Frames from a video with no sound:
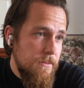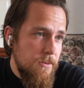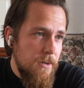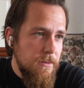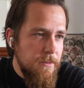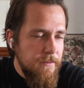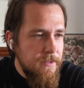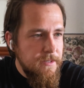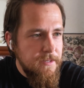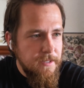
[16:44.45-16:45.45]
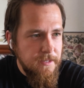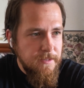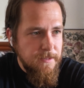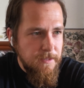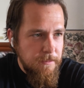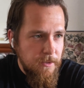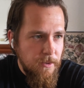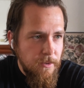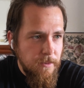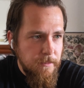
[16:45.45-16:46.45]
wow, with this
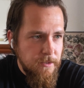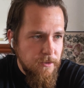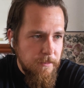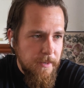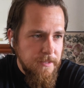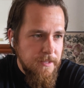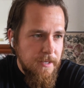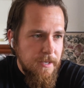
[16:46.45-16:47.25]
CPU measurement